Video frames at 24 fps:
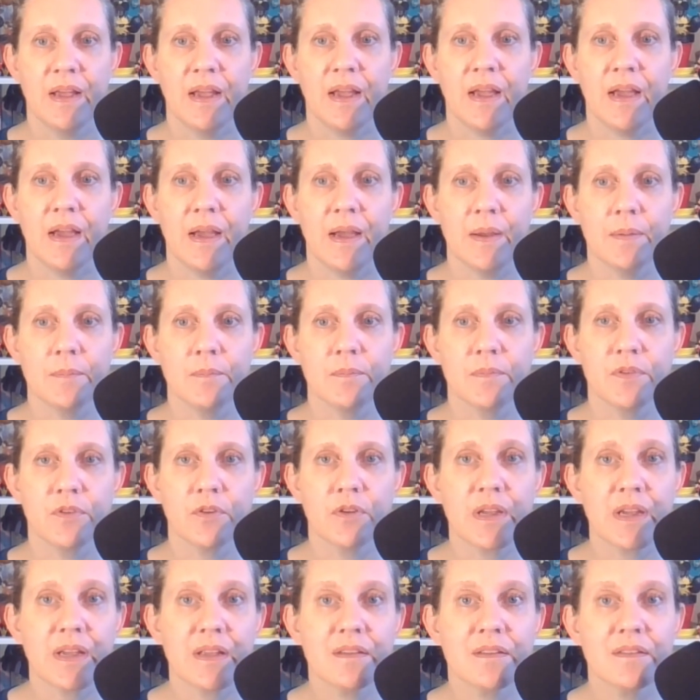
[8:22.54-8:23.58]
So
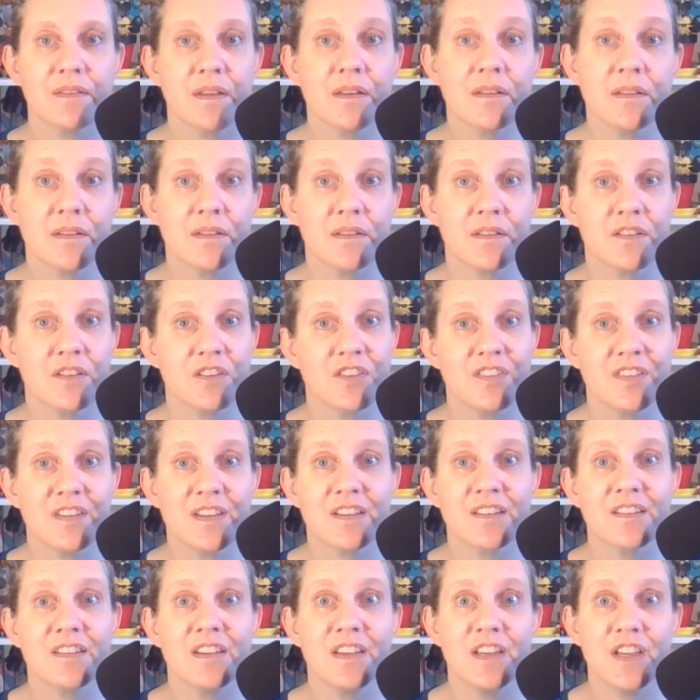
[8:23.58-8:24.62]
he gets sentenced to
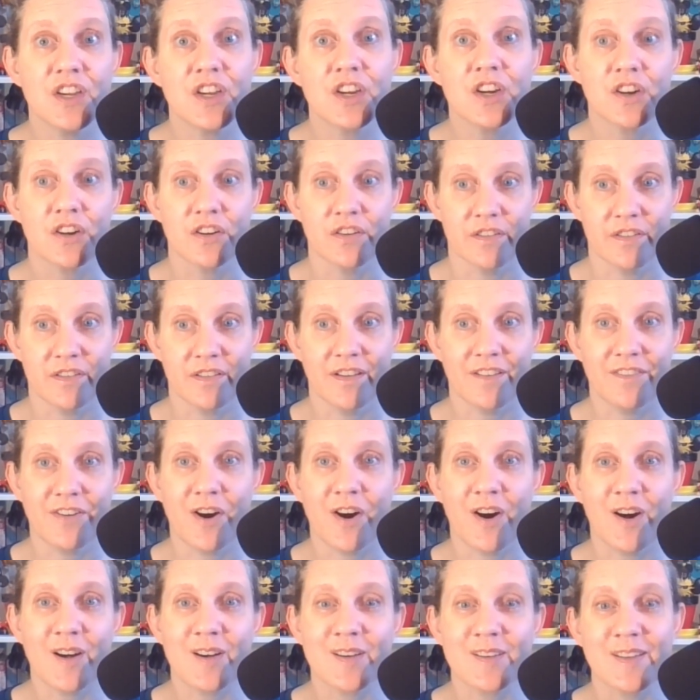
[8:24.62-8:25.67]
6 years of hard